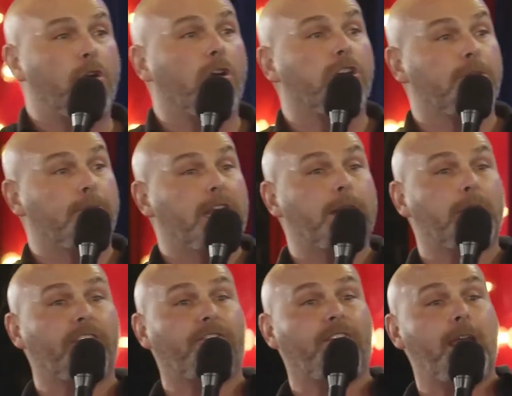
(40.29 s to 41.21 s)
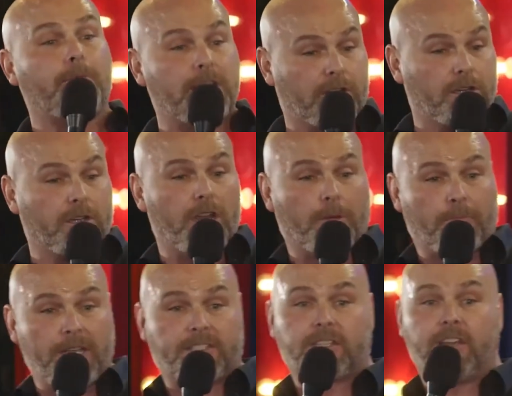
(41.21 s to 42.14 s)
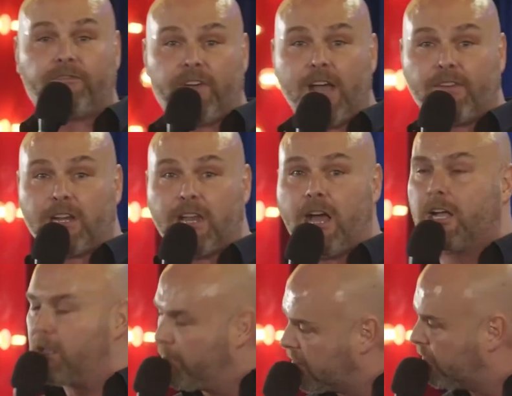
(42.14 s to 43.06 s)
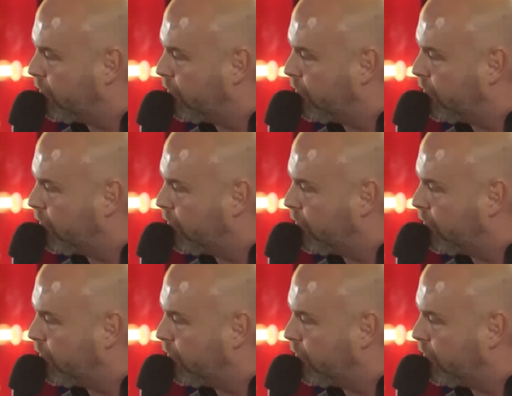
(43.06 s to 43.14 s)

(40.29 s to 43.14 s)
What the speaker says: tomorrow you're meeting my family at Good Luck Pizza at 5 o'clock. I'm